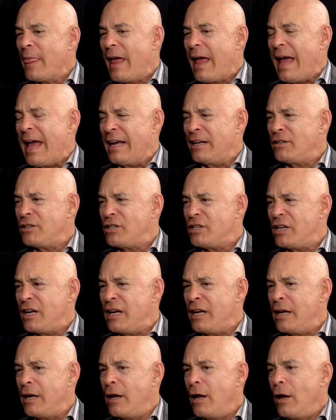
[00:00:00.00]
And
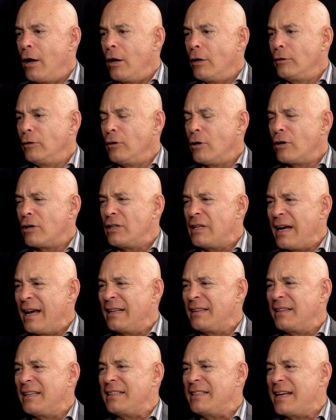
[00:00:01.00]
she looked
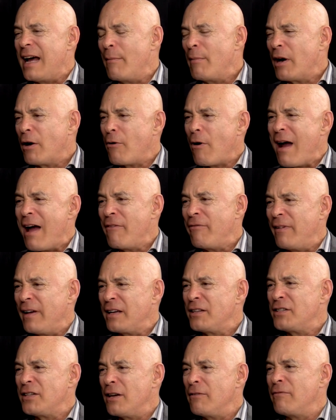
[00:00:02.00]
at the demographics